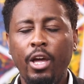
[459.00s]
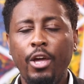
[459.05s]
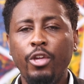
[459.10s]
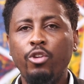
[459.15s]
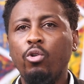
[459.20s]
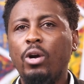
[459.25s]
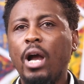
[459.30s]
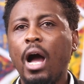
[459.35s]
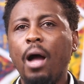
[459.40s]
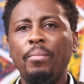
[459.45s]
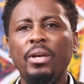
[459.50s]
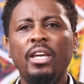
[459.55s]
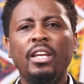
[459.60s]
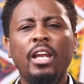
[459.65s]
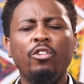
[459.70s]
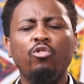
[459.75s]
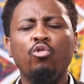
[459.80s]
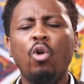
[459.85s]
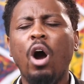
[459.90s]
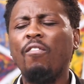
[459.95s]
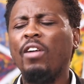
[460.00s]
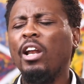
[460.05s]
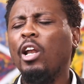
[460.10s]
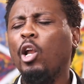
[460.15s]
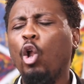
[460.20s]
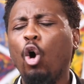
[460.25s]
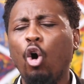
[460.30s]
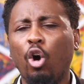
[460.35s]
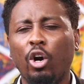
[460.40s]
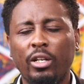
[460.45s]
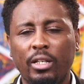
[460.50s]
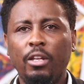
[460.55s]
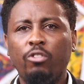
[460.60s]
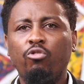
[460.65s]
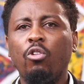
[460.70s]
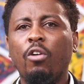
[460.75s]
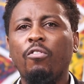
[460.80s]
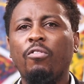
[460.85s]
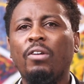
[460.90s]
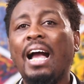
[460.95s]
You come in and you have a lot that
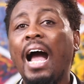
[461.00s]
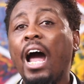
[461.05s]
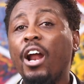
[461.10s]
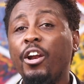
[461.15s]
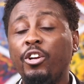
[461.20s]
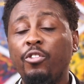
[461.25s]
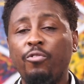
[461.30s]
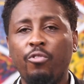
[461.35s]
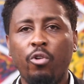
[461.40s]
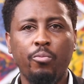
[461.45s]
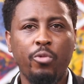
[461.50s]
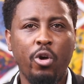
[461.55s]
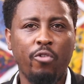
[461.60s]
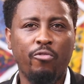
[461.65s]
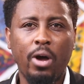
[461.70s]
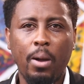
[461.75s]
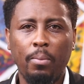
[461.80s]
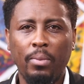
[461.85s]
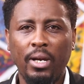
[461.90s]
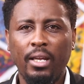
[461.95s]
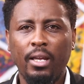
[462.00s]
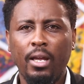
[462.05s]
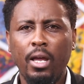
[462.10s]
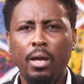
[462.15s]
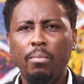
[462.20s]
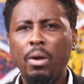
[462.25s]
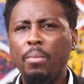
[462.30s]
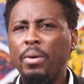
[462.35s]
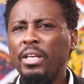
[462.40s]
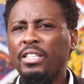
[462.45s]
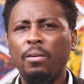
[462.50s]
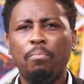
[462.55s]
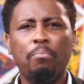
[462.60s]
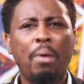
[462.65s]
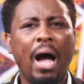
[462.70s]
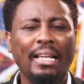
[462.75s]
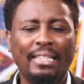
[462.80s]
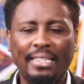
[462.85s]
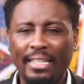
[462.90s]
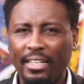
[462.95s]
you have carried from your family. Maybe it's a
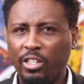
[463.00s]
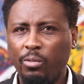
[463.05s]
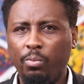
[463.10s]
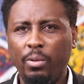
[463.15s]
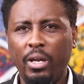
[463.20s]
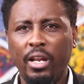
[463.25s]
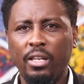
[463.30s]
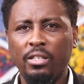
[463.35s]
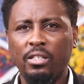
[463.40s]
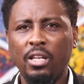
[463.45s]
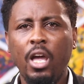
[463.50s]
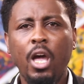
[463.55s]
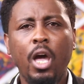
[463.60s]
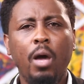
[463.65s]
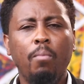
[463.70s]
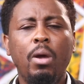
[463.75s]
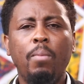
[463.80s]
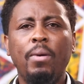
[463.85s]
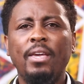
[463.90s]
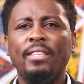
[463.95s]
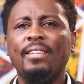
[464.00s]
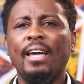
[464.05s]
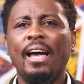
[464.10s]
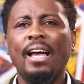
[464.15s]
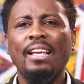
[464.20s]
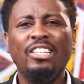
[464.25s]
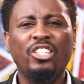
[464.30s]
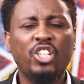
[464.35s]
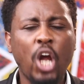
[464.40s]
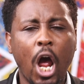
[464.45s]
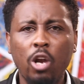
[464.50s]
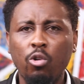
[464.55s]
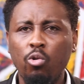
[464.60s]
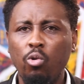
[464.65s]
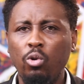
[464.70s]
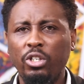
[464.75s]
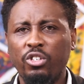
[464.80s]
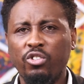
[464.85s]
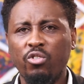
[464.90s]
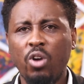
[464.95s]
past experience. Maybe it's a
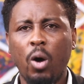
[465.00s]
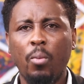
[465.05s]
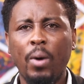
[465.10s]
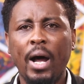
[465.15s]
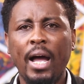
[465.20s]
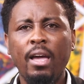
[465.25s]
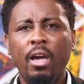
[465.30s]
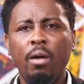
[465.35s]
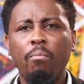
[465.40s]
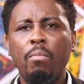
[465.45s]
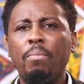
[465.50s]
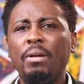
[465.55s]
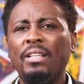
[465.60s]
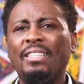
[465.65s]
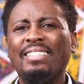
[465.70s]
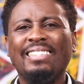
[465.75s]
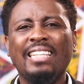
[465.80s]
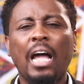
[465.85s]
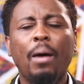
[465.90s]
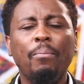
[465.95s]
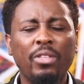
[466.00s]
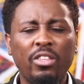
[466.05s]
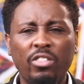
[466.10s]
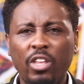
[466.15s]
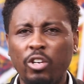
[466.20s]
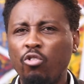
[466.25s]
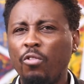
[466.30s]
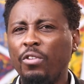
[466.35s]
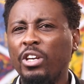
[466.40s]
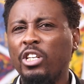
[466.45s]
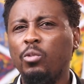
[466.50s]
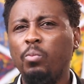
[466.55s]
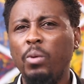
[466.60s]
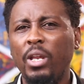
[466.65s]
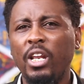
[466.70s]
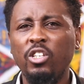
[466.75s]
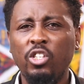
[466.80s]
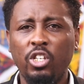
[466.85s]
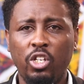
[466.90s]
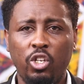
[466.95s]
childhood trauma. Maybe it's something that you've
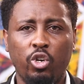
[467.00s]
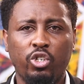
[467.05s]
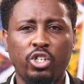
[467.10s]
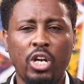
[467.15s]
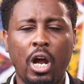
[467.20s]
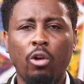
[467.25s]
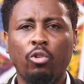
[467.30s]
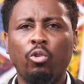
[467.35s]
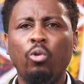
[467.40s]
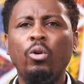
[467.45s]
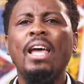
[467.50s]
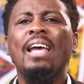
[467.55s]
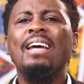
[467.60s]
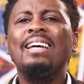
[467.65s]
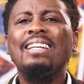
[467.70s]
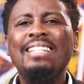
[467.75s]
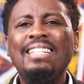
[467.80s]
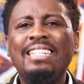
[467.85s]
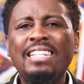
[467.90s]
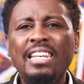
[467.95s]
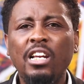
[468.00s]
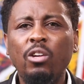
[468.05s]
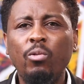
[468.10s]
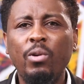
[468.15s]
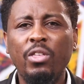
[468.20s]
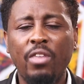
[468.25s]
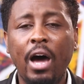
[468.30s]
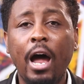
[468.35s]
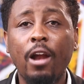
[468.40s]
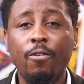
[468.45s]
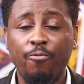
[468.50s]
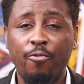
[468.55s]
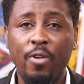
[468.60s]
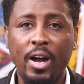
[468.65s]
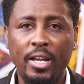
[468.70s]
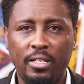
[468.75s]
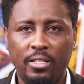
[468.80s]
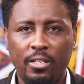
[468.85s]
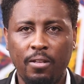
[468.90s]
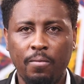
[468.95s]
experienced in your childhood. Deal with that
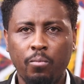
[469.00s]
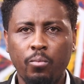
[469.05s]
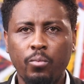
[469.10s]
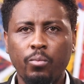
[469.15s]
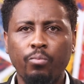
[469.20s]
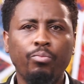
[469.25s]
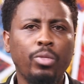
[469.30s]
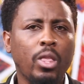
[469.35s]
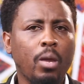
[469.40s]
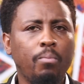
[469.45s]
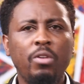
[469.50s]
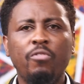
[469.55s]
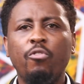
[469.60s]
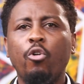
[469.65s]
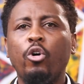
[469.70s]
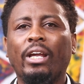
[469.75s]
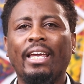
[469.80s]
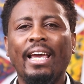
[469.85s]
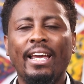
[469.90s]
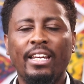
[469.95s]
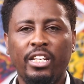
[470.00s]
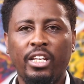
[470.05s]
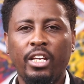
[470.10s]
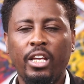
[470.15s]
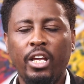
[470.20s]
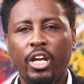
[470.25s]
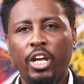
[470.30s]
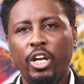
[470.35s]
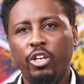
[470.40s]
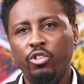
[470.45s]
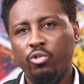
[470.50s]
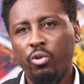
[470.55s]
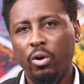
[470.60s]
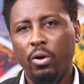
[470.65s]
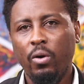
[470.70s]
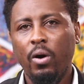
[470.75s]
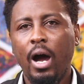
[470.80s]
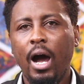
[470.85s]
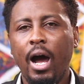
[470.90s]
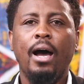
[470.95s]
first before getting into
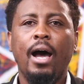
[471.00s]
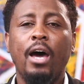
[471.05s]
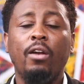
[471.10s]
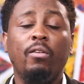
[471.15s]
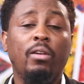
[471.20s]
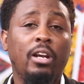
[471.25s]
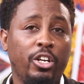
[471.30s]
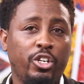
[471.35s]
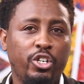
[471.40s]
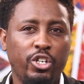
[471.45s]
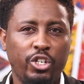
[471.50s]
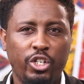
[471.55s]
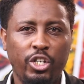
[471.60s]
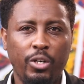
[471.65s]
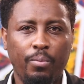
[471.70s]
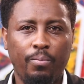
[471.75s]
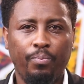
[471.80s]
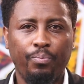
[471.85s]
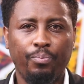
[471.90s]
a relationship.